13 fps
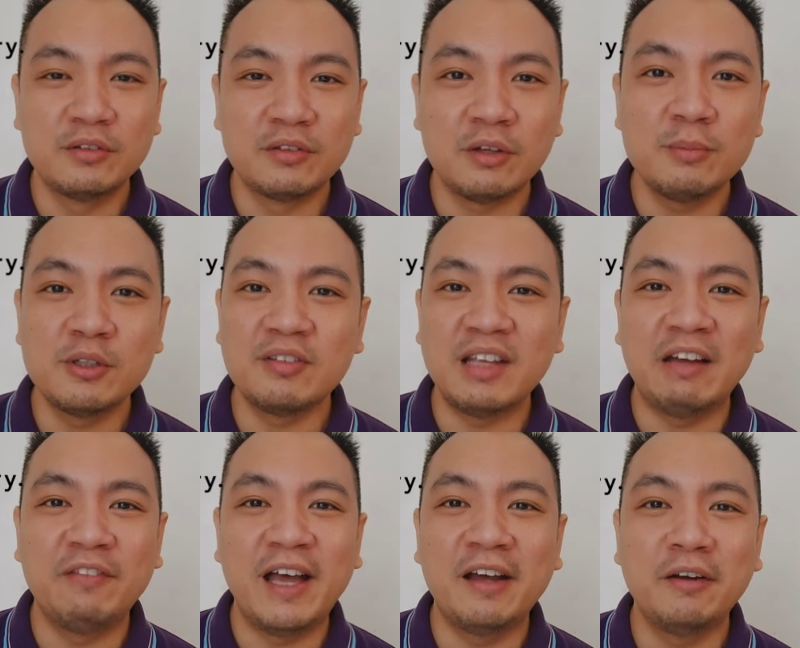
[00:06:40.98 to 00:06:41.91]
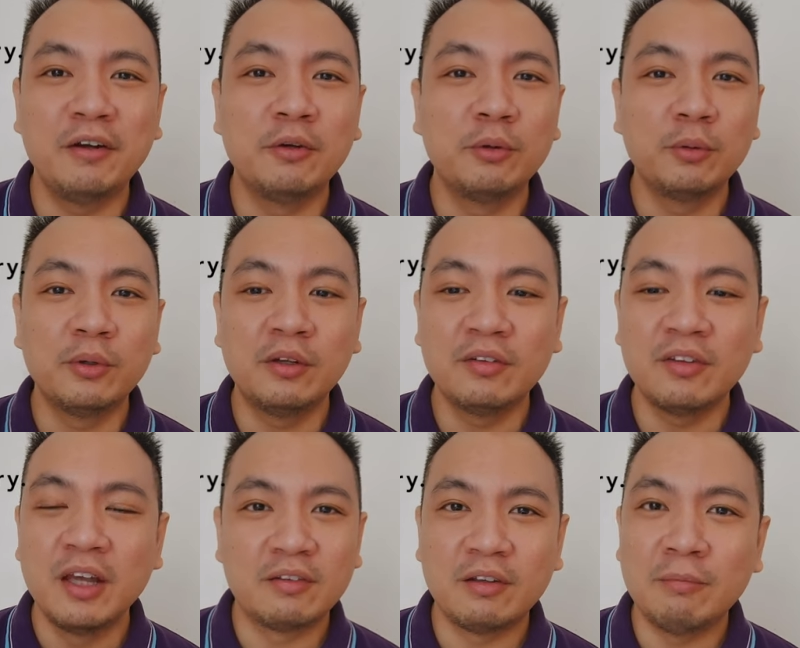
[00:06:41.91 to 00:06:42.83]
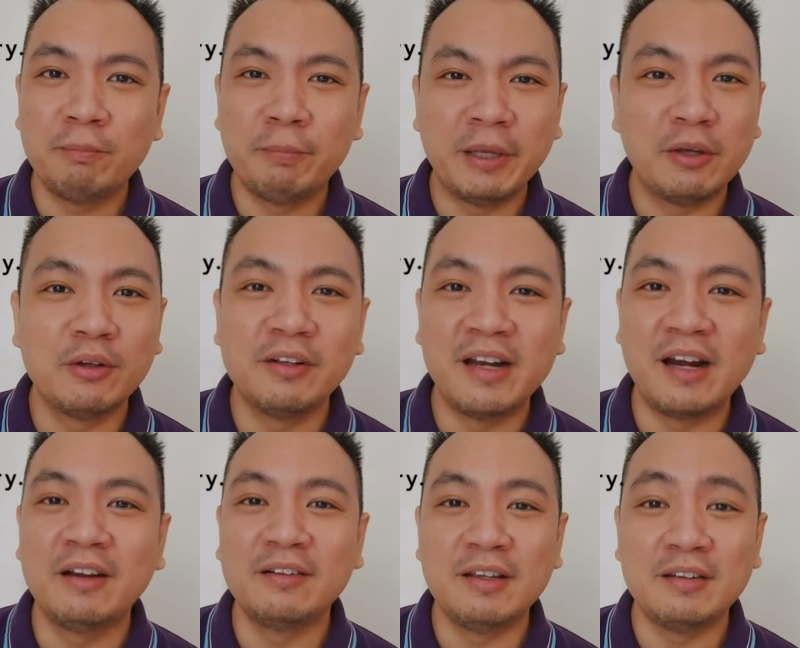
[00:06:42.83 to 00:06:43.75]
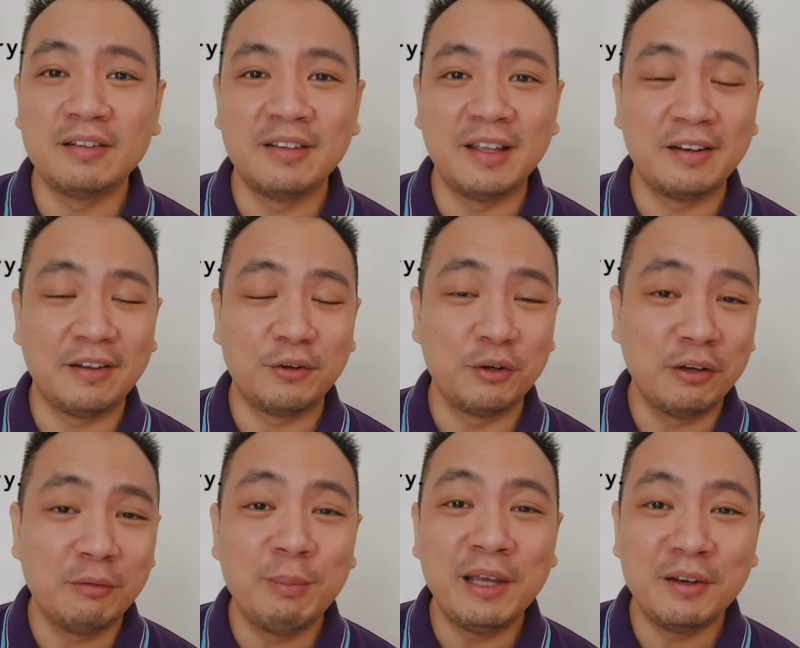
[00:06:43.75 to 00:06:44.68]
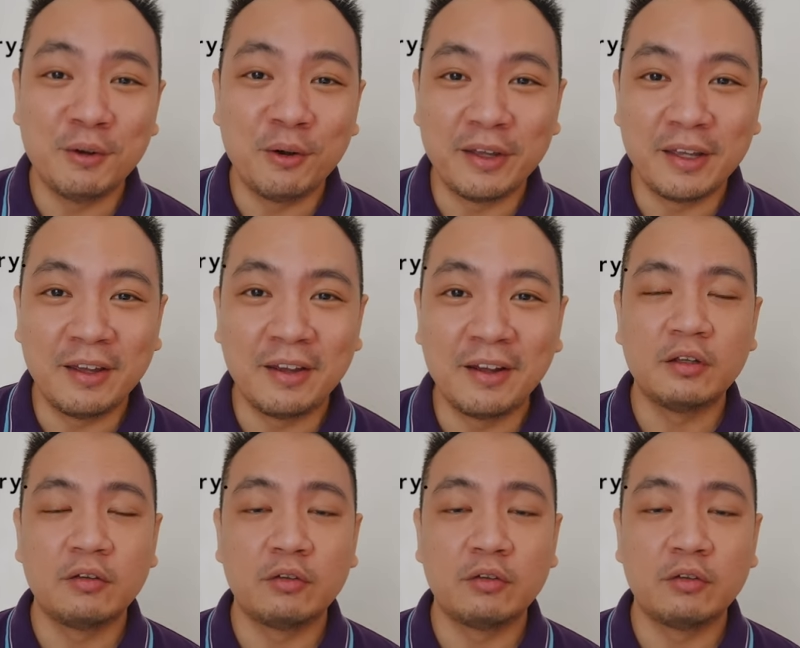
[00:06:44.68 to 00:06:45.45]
Some just have added rules, some peculiarities that could be annoying.